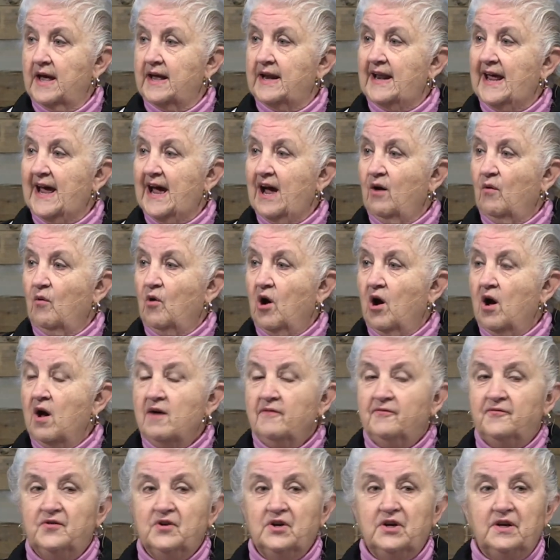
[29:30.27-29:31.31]
And how
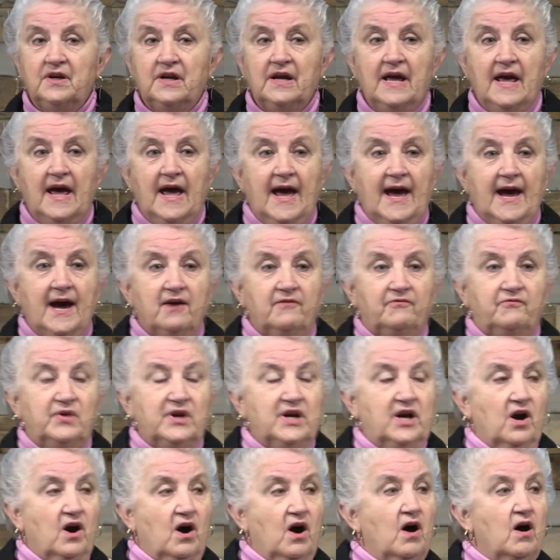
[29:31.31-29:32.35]
often have
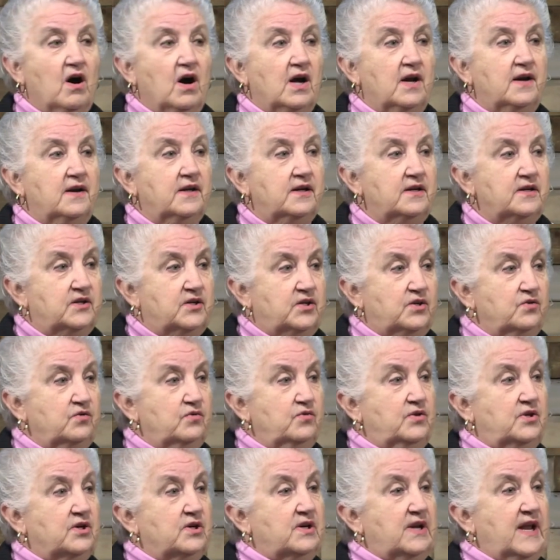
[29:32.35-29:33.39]
we gone
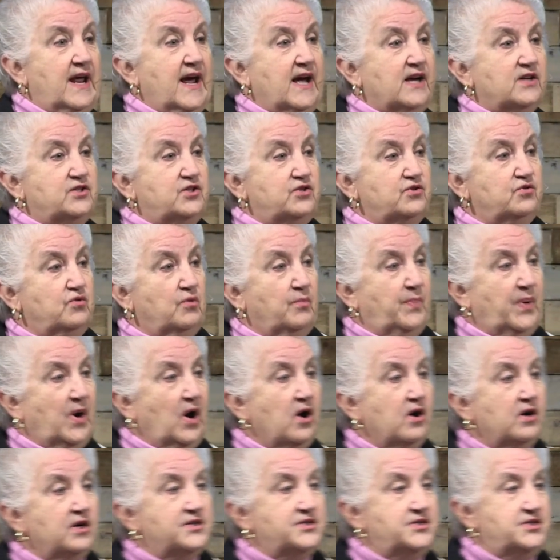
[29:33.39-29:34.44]
to the national
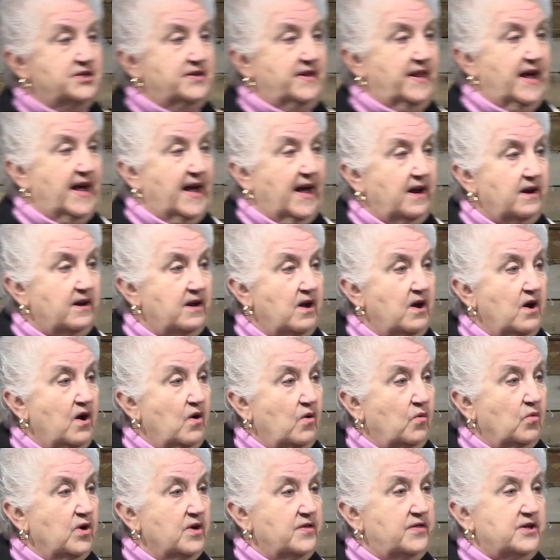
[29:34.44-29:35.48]
parks and that,
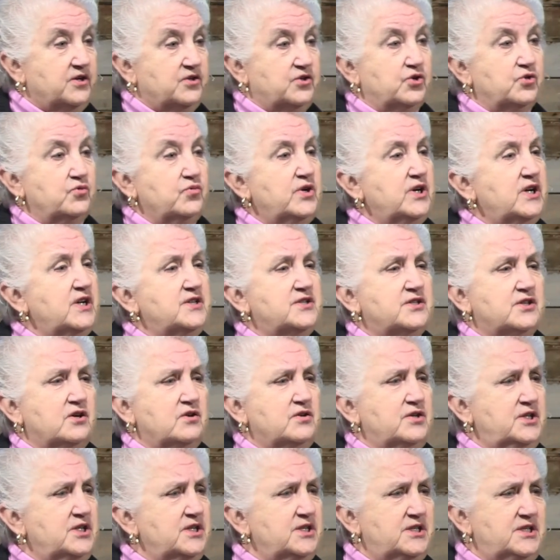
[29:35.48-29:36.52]
where the trees
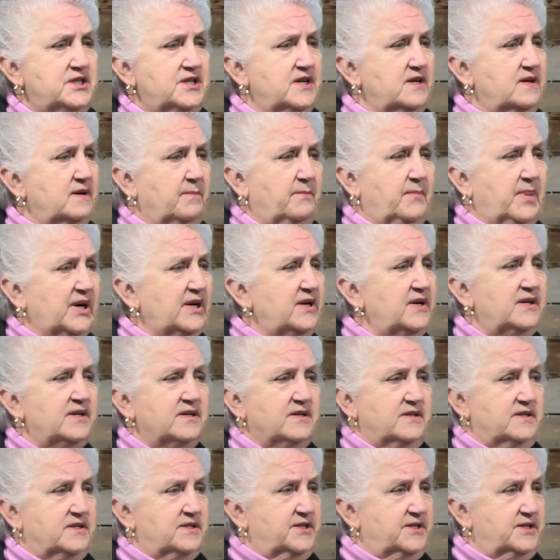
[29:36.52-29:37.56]
are just in
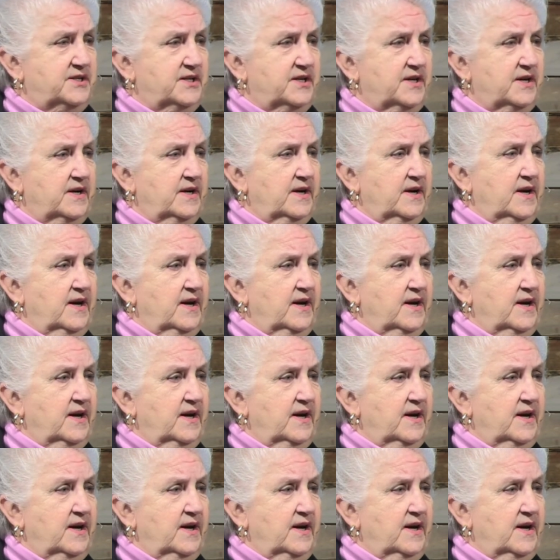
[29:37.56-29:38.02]
abundance,